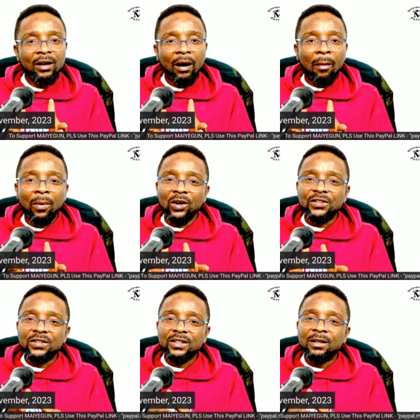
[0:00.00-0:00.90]

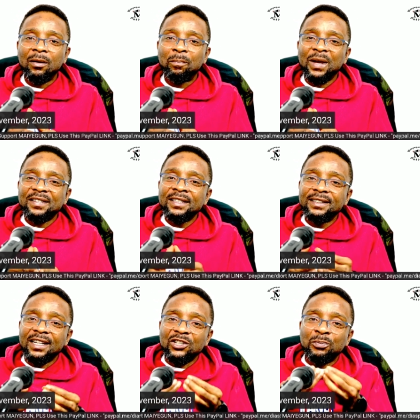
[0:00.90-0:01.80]
But person,
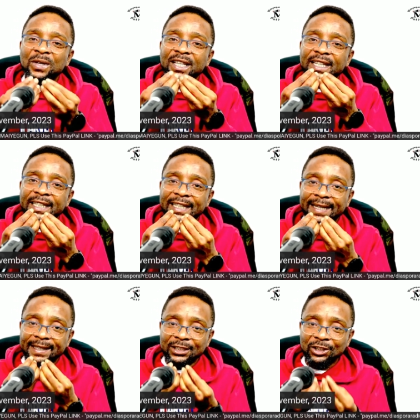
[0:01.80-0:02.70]
they speak
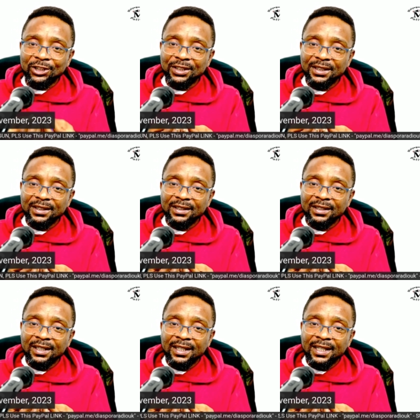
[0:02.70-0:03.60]
English.
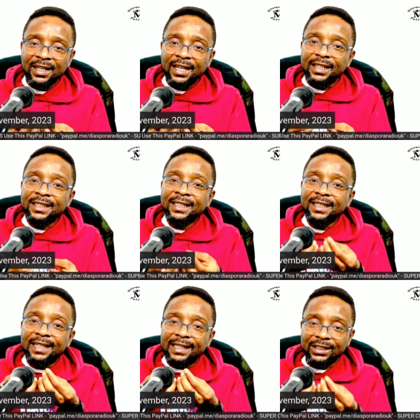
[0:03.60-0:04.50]

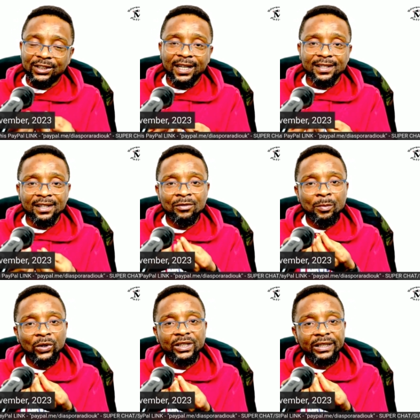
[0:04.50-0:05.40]
English that
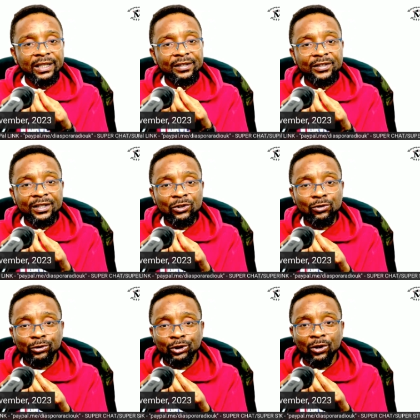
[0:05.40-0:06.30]
everybody listened to
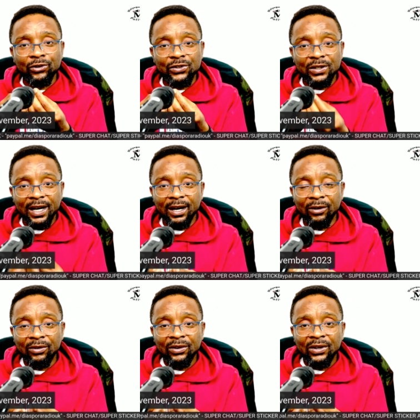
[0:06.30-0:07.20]
just now.
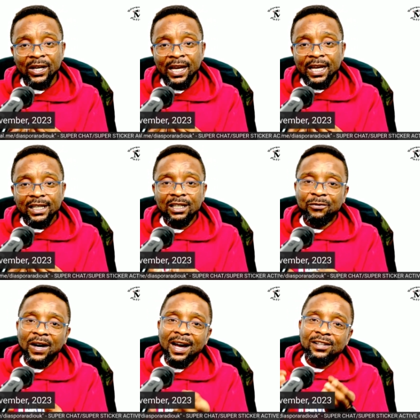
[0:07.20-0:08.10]
If
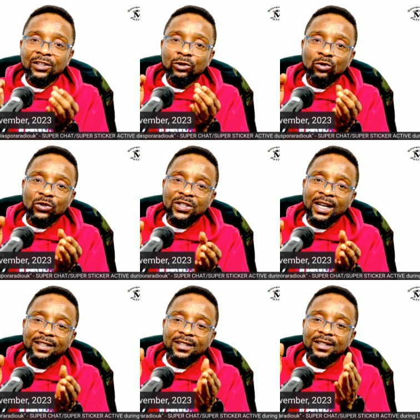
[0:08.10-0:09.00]
I ask you to
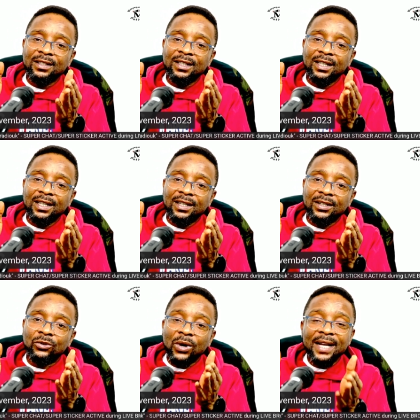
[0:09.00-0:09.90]
start
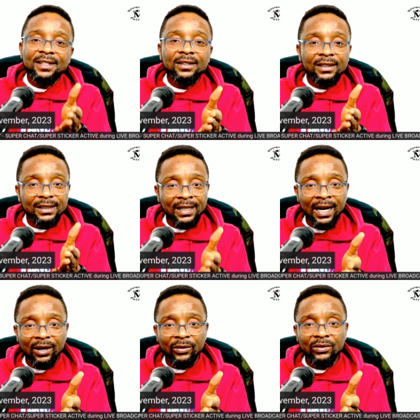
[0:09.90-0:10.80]
writing it
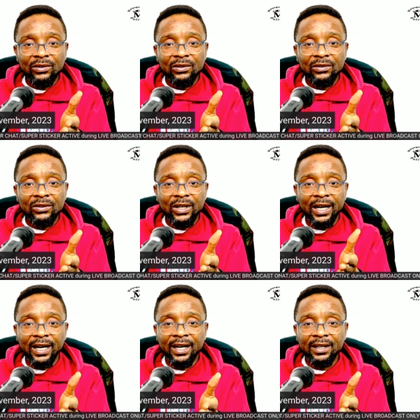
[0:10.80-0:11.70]
down,
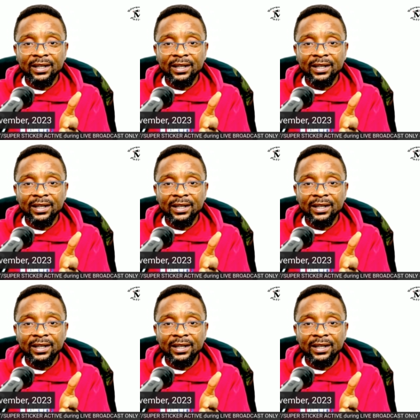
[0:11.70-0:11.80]
a